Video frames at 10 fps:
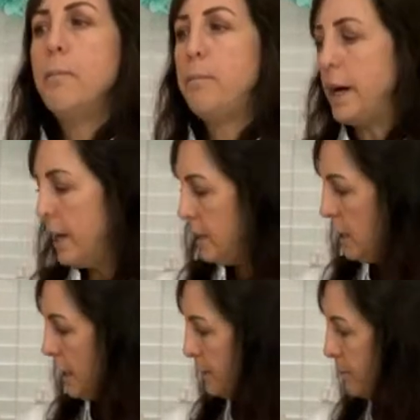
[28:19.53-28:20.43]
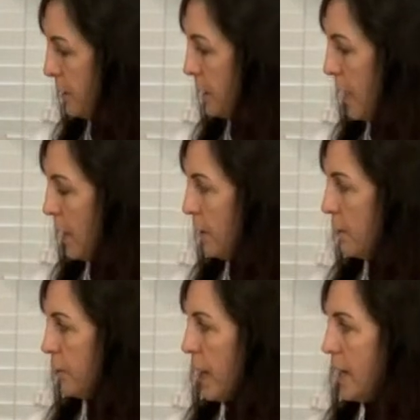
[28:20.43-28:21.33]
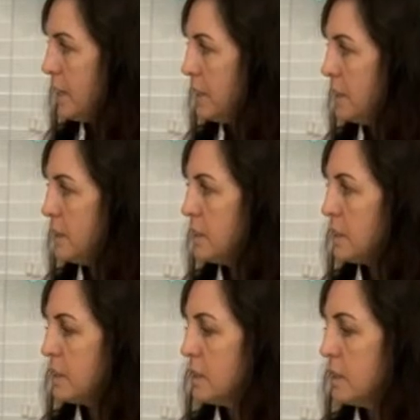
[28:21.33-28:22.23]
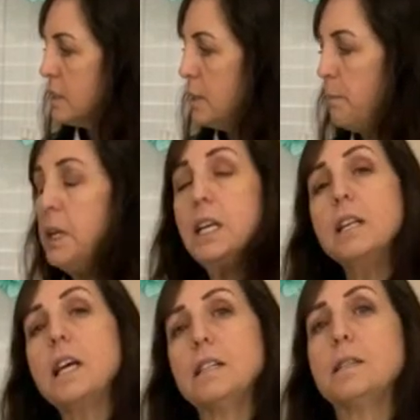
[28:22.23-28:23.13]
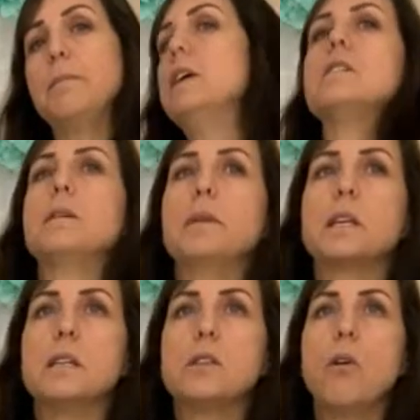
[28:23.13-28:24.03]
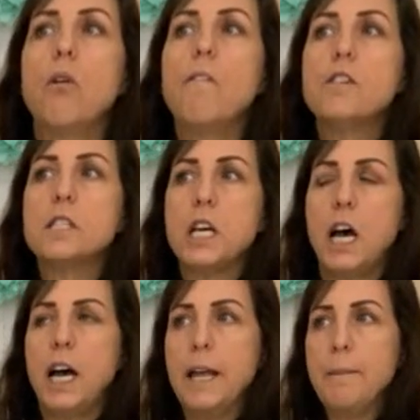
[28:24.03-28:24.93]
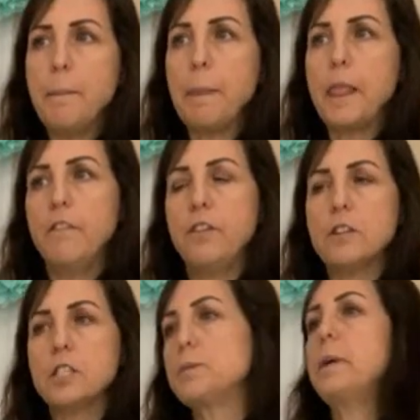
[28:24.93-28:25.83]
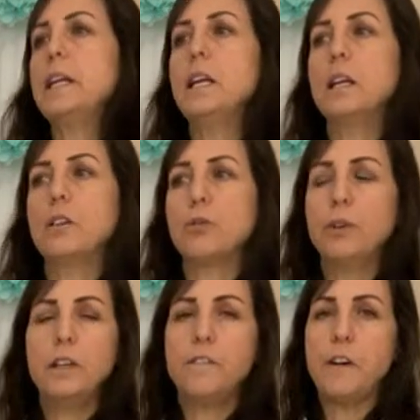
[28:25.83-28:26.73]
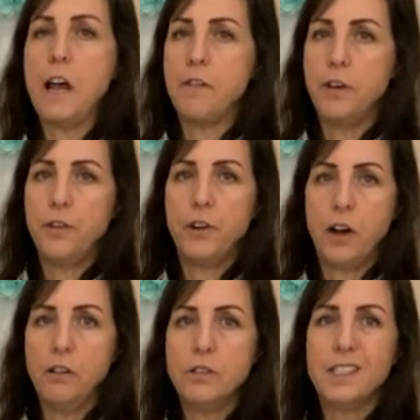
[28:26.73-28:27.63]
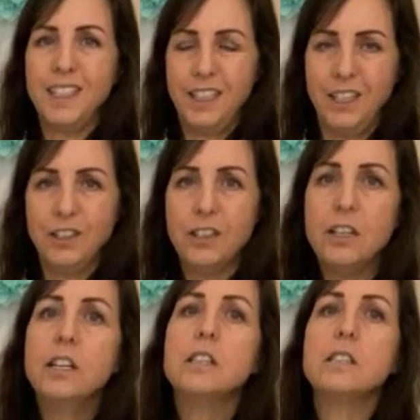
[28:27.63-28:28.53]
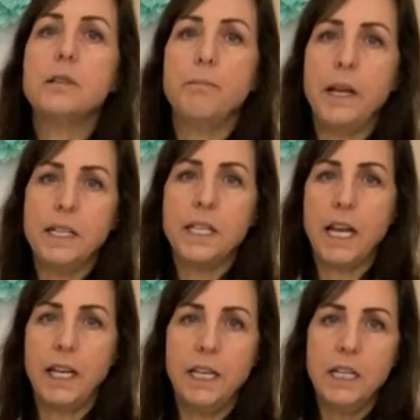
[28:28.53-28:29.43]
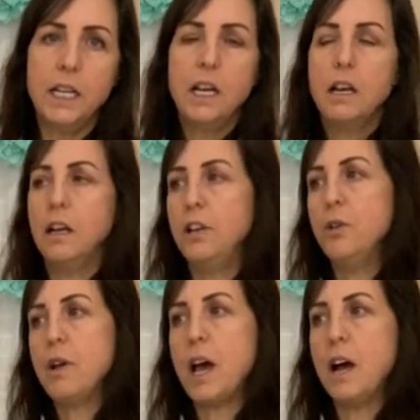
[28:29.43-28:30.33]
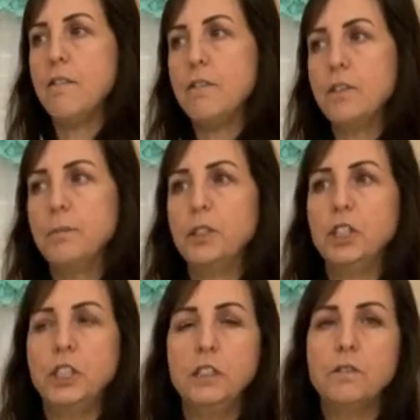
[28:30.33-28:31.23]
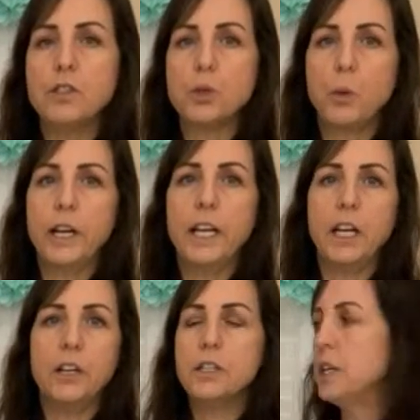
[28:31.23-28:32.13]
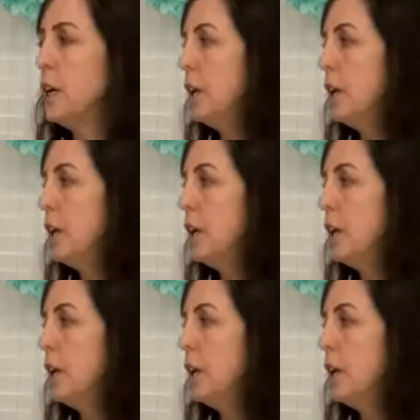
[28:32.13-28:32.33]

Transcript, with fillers: But yeah, that is, to me, that's amazing, because over time, if you're spending $300 to $500 a year to maintain it, and you have the machine for 20 years,